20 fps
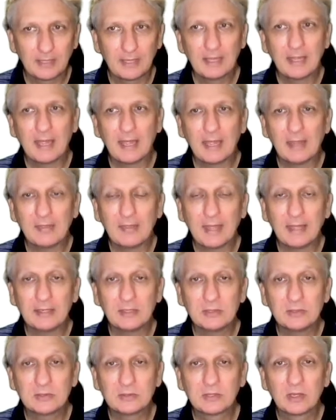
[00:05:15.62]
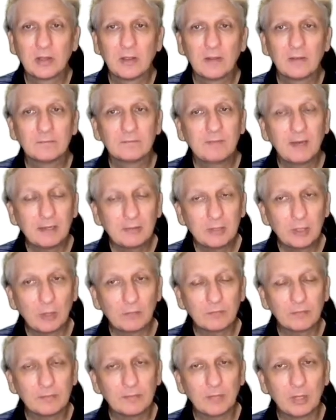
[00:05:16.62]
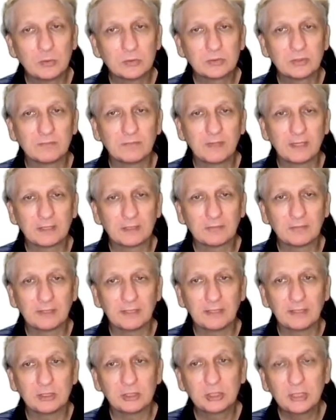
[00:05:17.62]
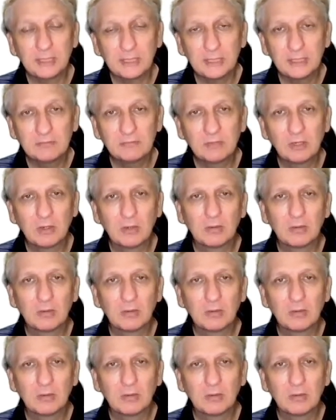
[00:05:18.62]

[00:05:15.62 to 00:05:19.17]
And that is very often most effectively achieved